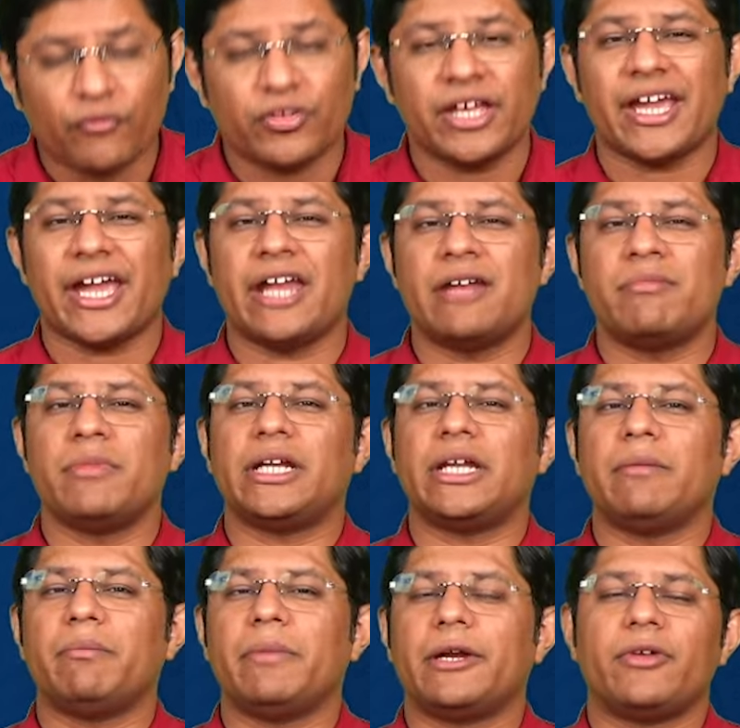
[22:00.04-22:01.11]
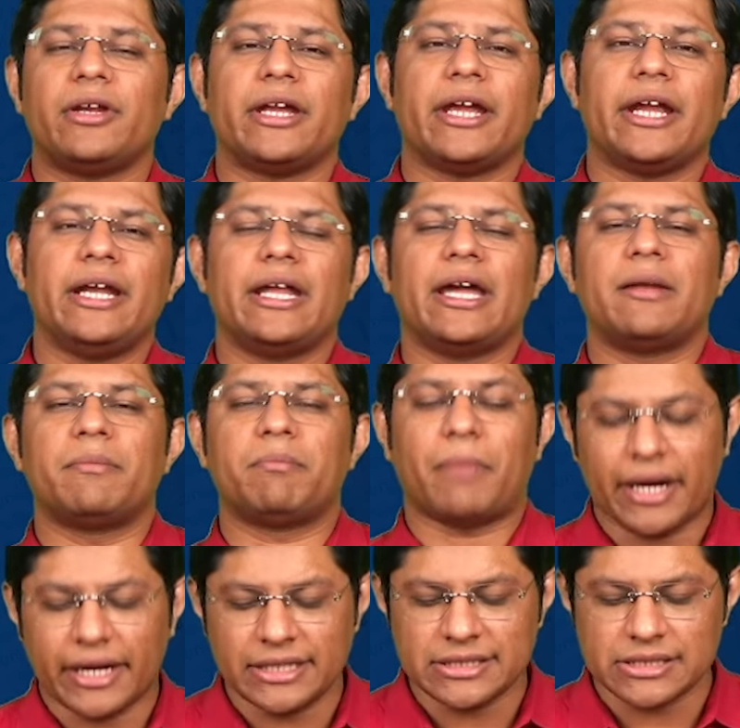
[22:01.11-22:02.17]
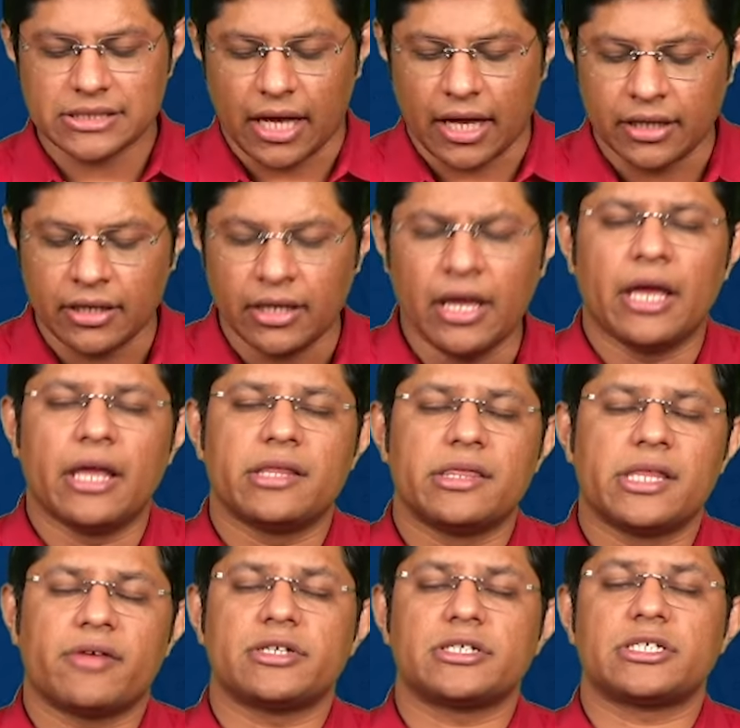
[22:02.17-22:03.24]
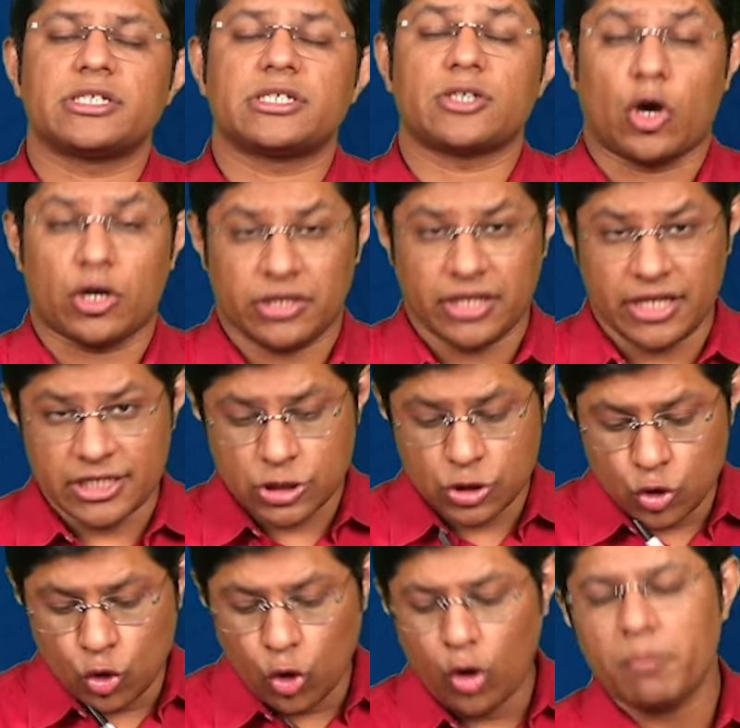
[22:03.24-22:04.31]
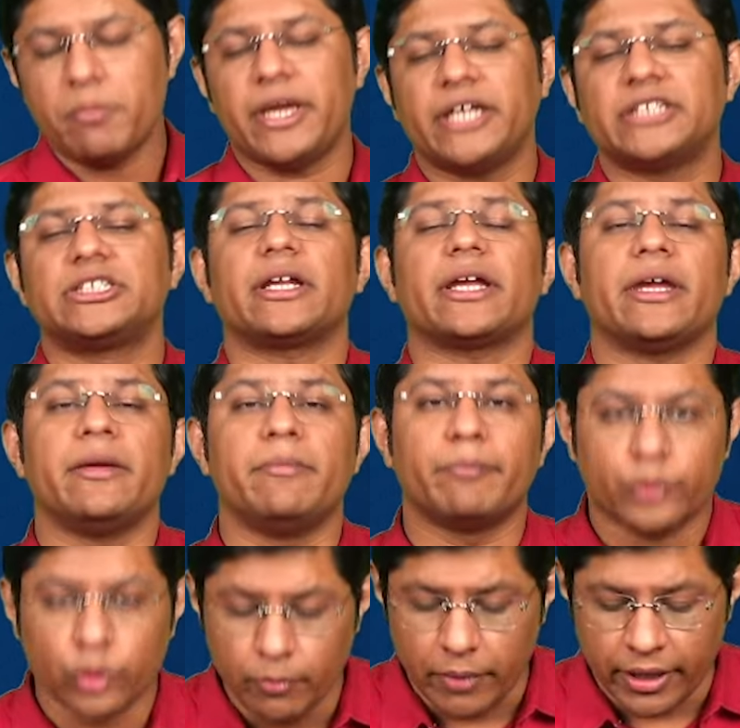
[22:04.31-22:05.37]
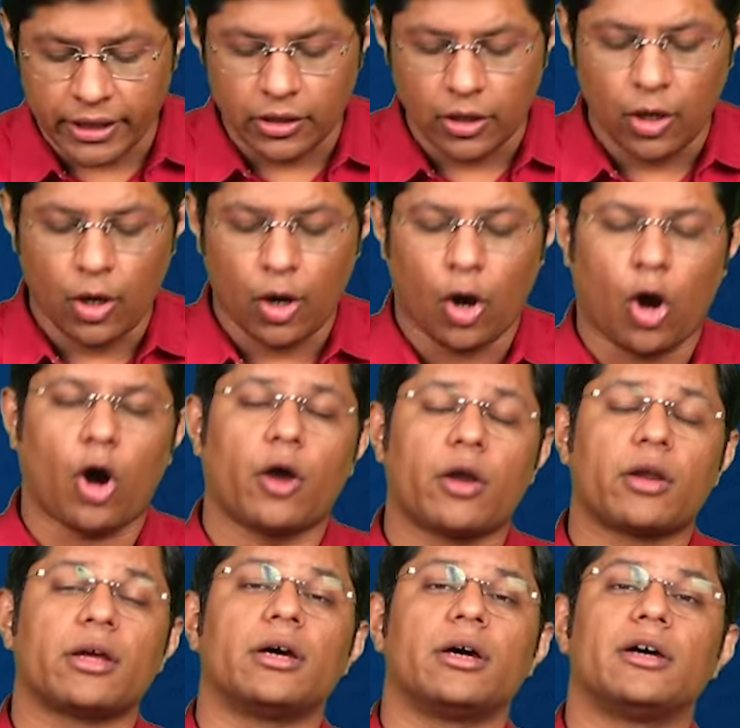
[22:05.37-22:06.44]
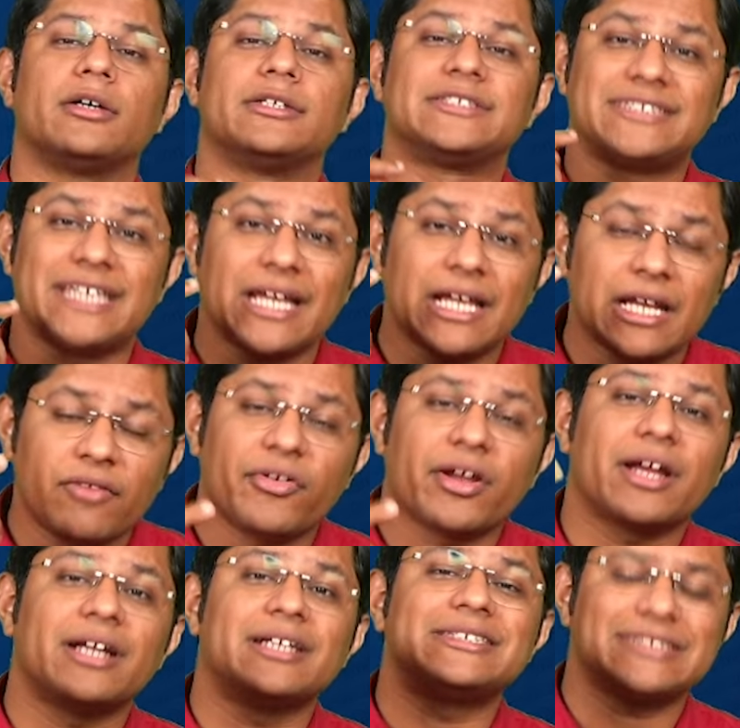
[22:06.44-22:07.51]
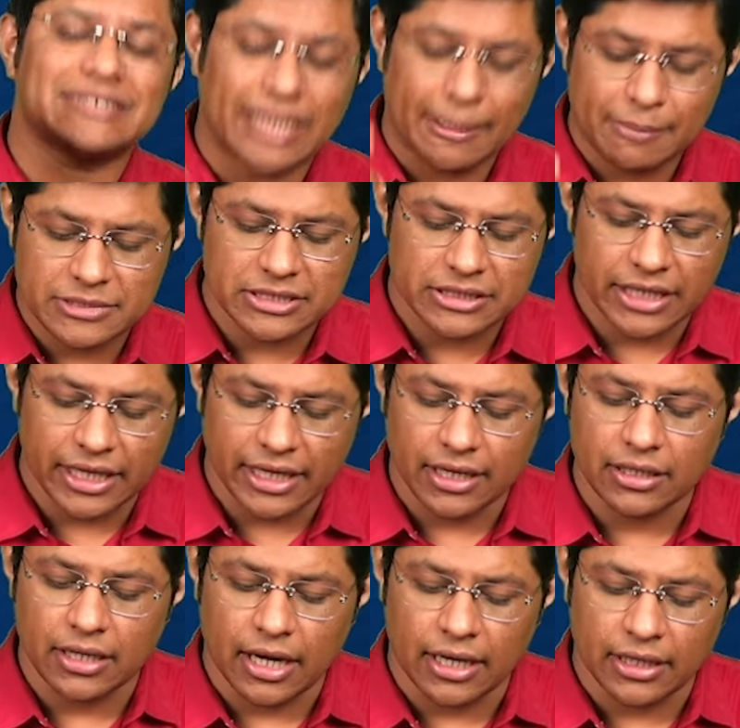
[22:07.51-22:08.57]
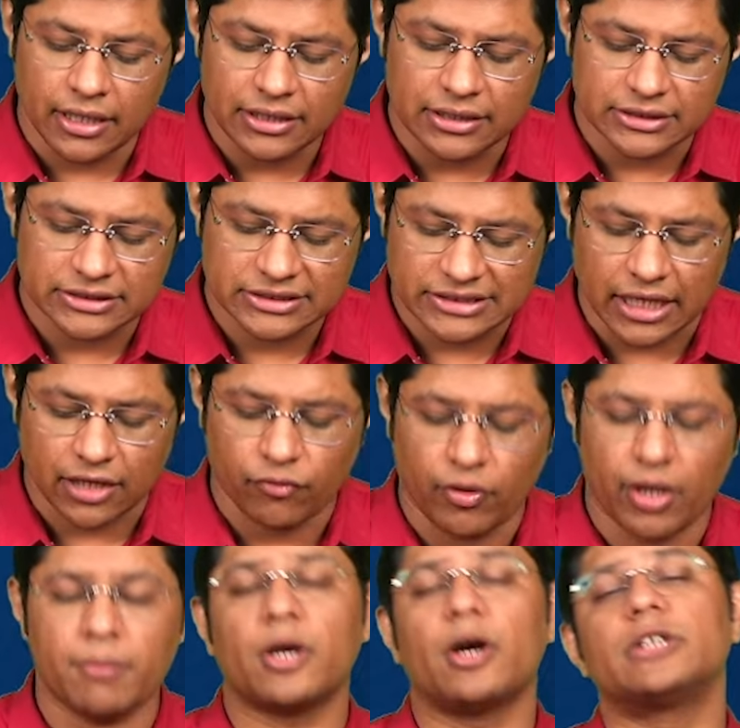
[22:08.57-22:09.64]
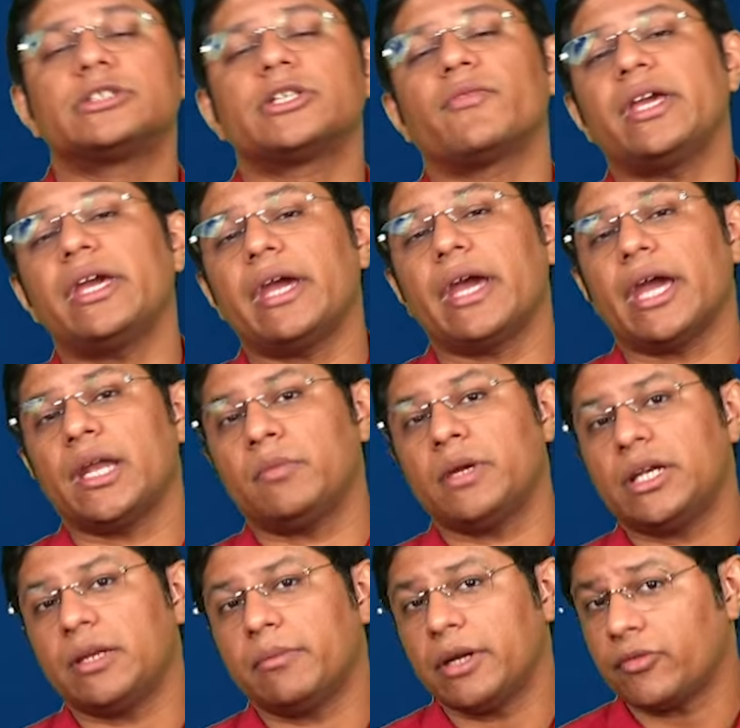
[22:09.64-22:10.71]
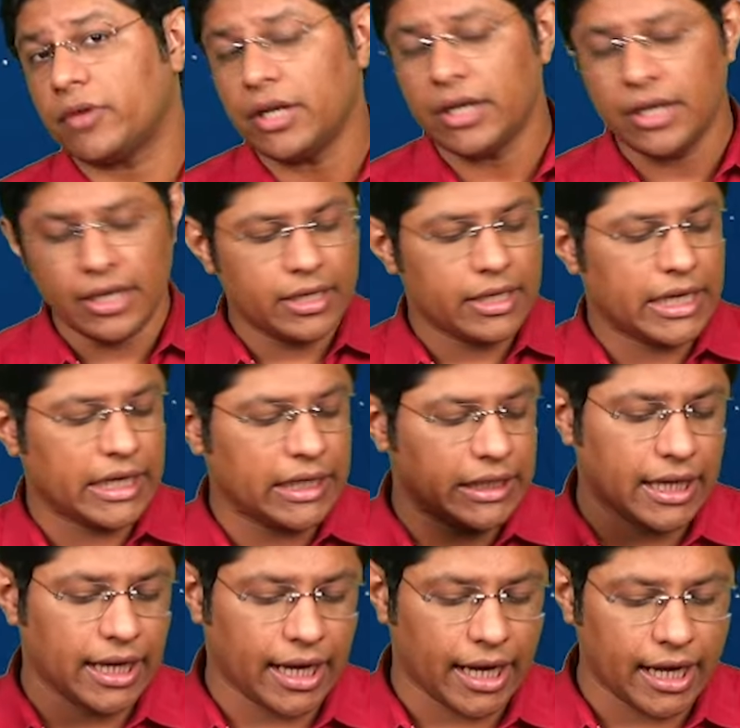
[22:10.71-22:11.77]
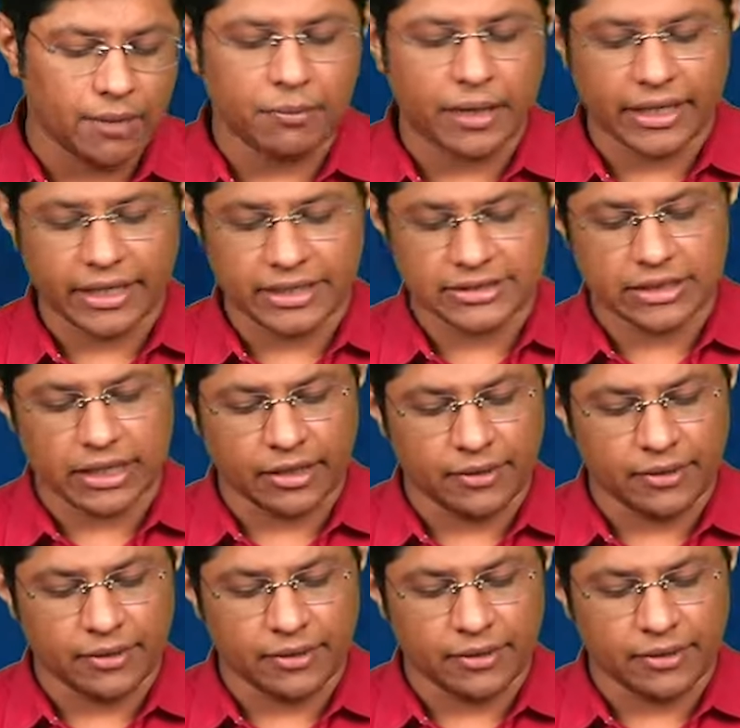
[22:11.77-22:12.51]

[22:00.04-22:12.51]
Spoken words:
the enmity between India and Pakistan, there is no major improvement or significant steps taken under SAARC. Why? Because of the enmity between India and Pakistan,